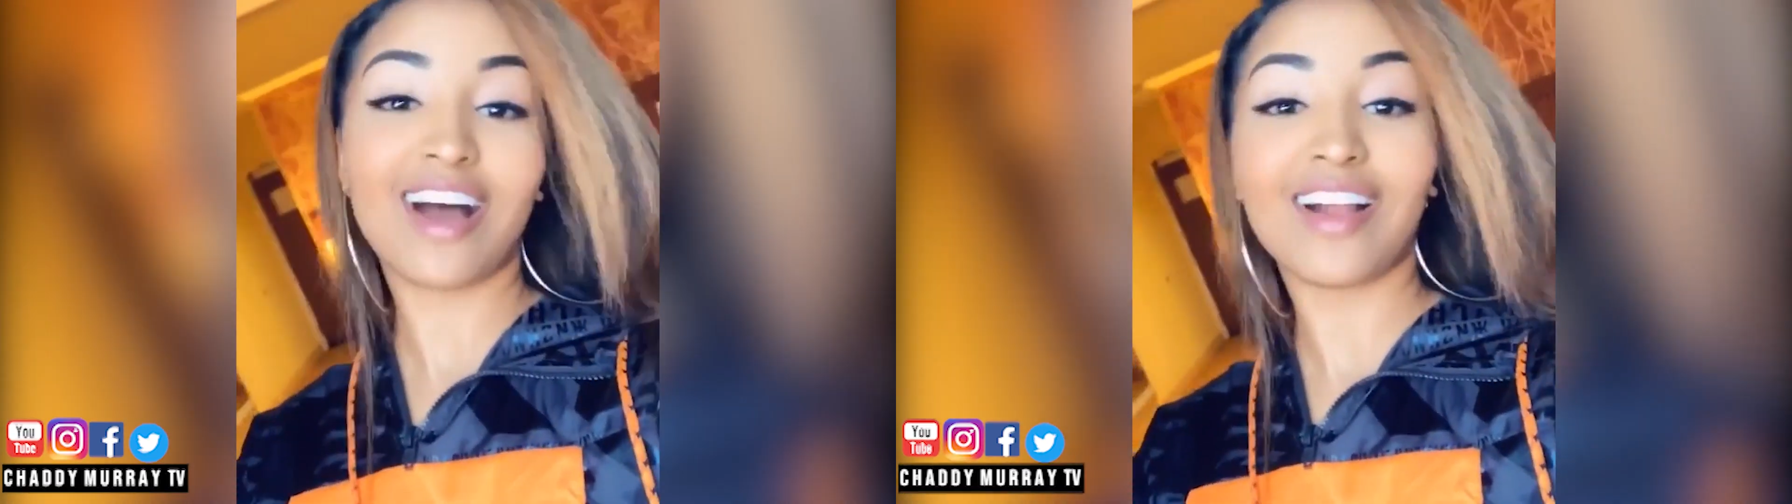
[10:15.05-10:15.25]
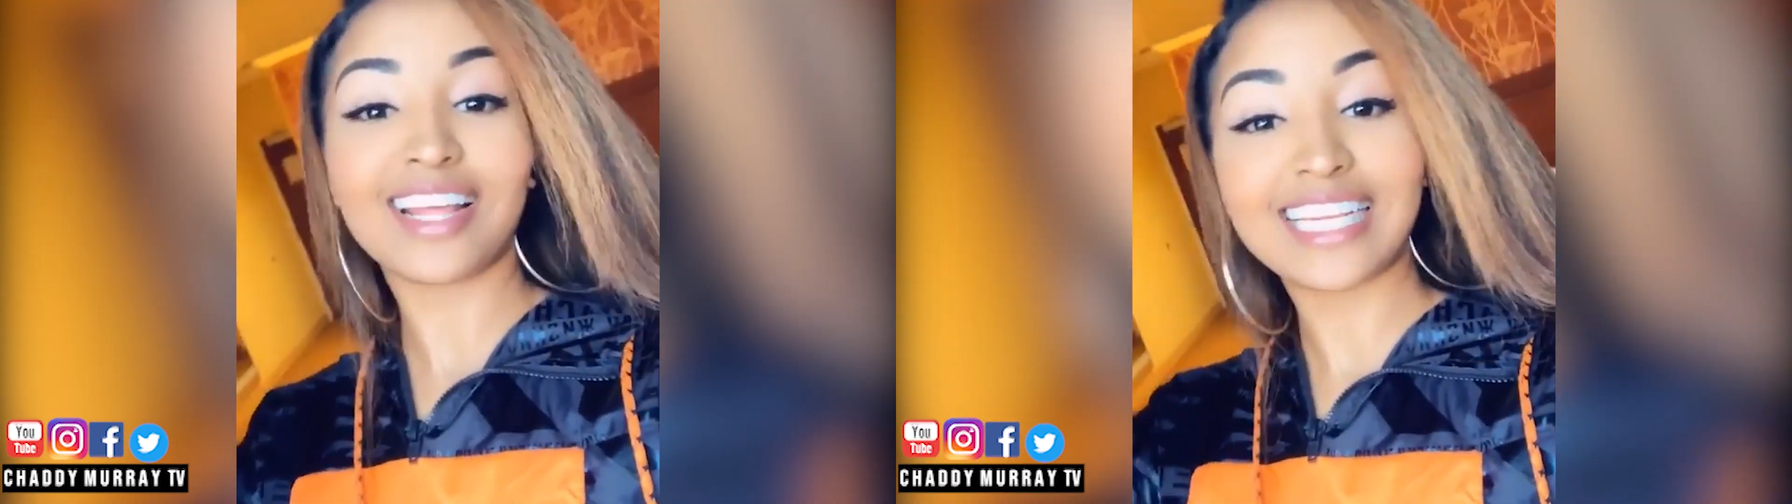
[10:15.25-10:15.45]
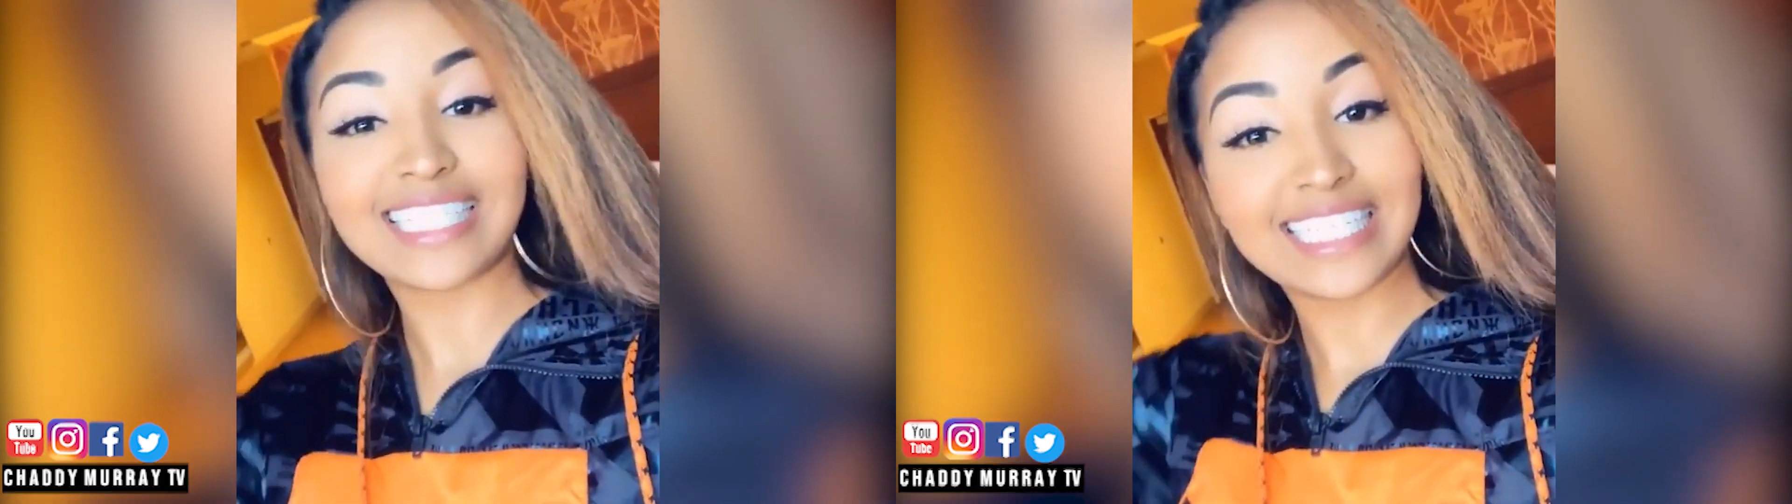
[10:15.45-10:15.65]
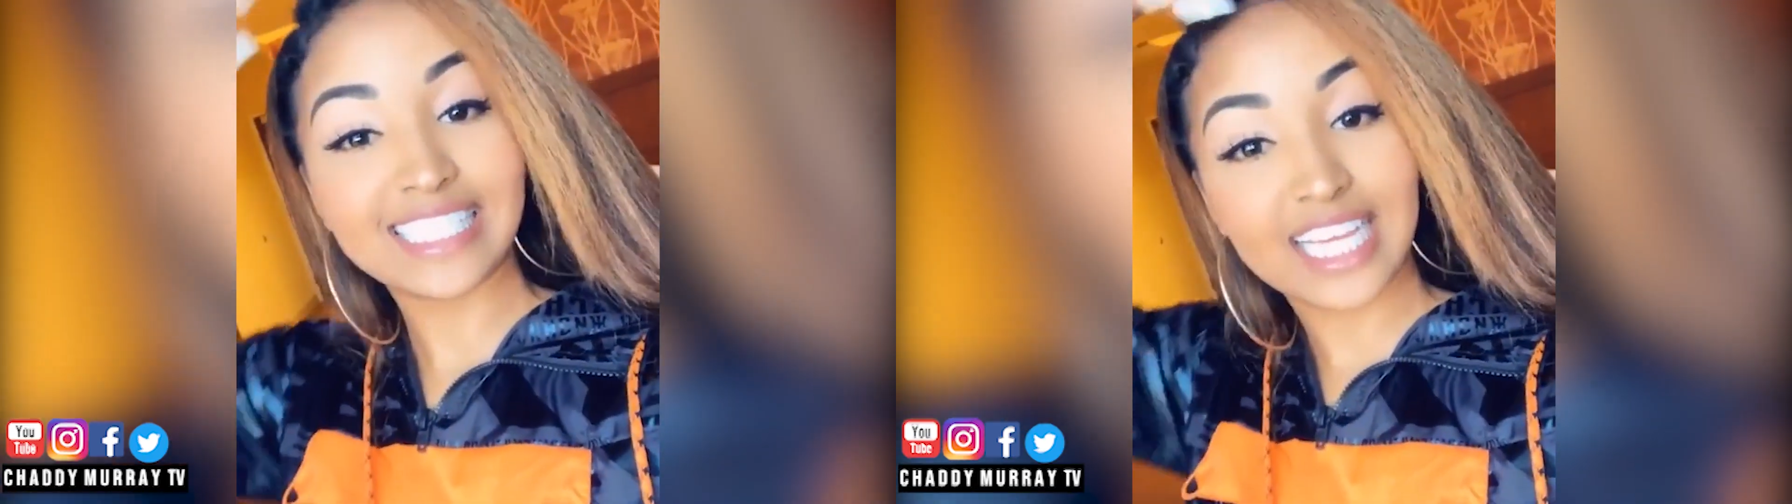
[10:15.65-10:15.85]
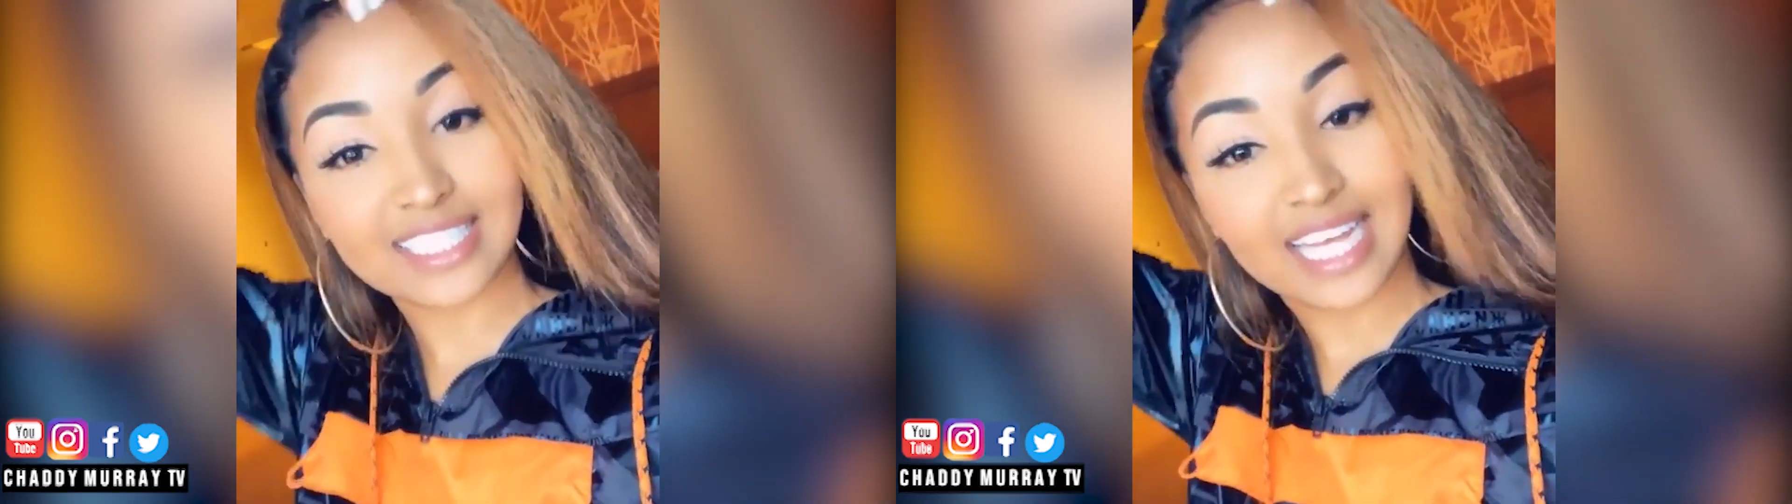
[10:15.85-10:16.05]
All of the
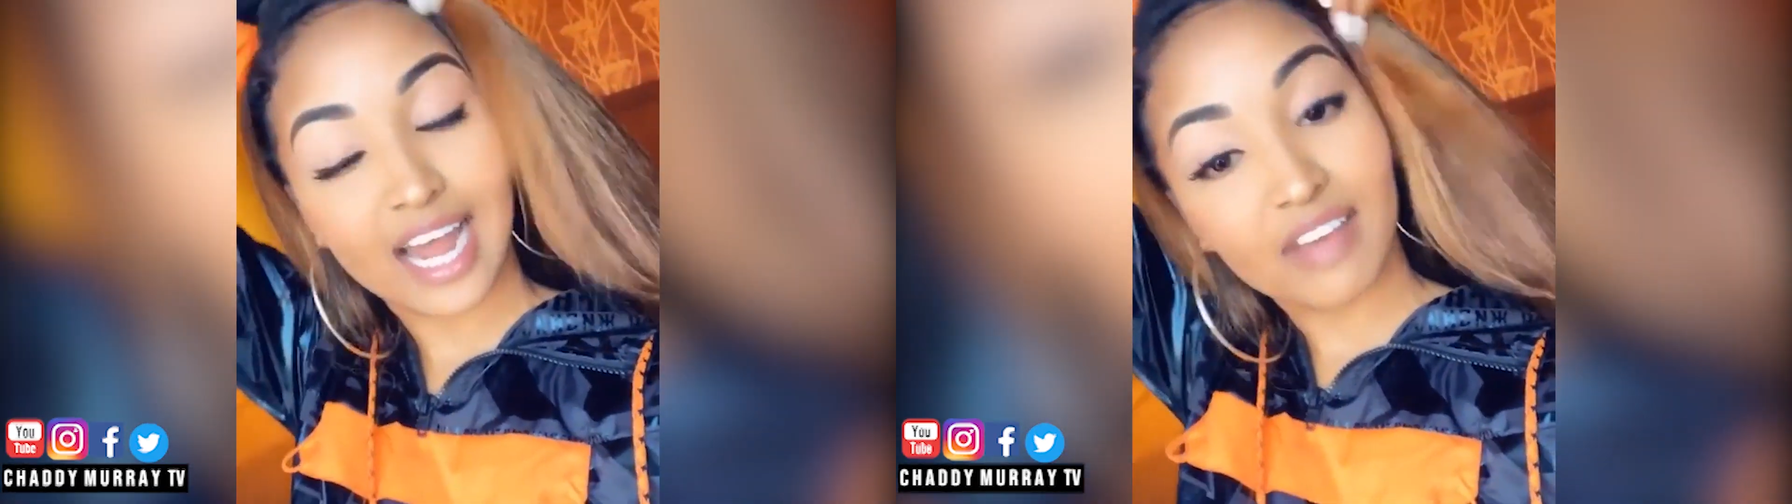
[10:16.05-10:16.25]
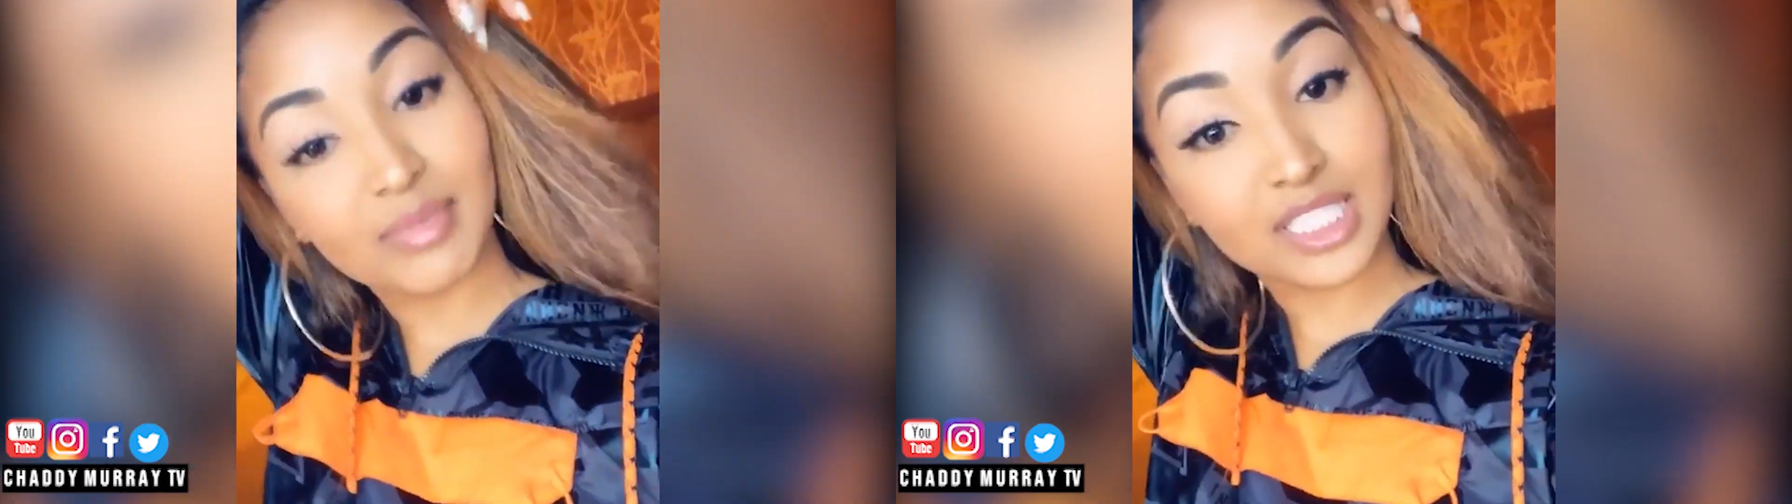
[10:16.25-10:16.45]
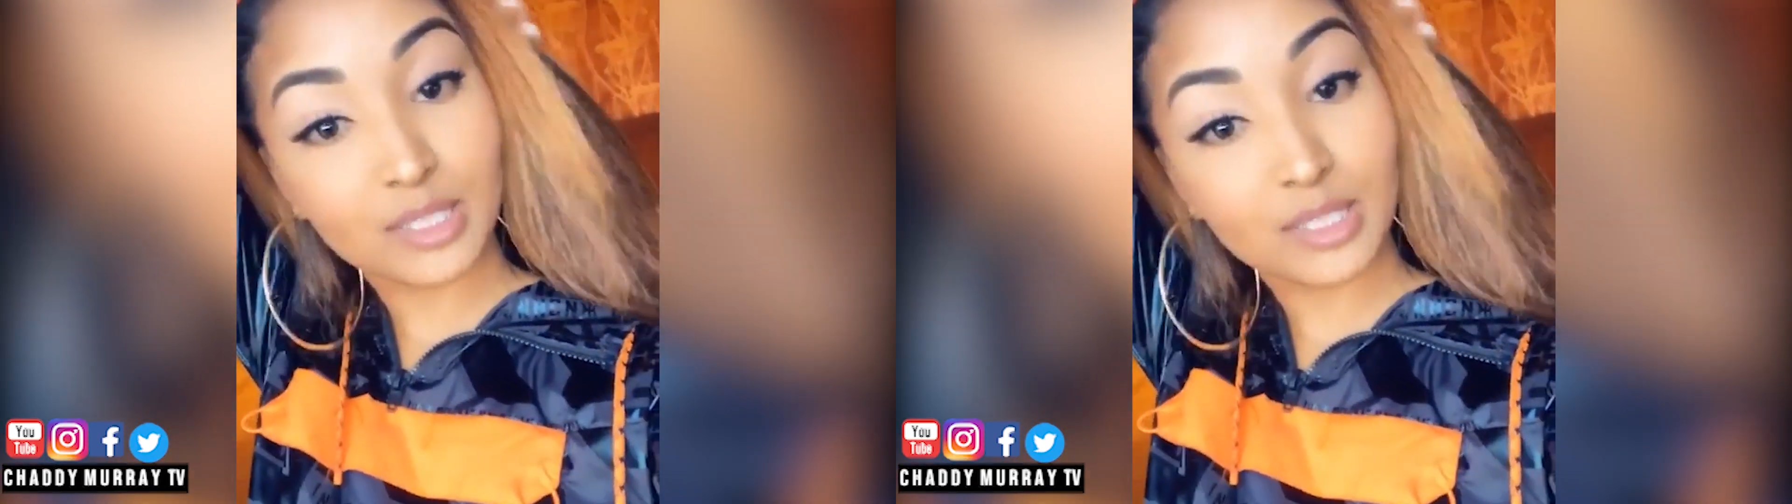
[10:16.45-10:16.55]
DJs that have been